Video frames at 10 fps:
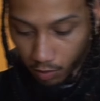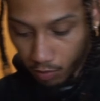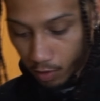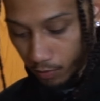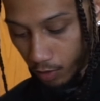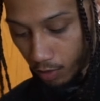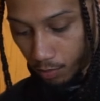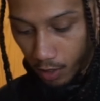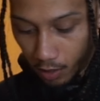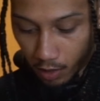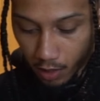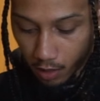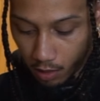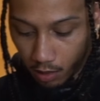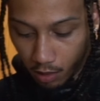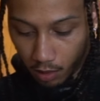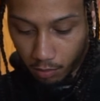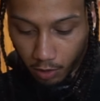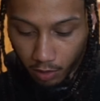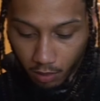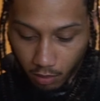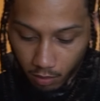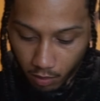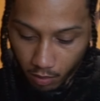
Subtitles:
Rough chop like that, and then I'm just gonna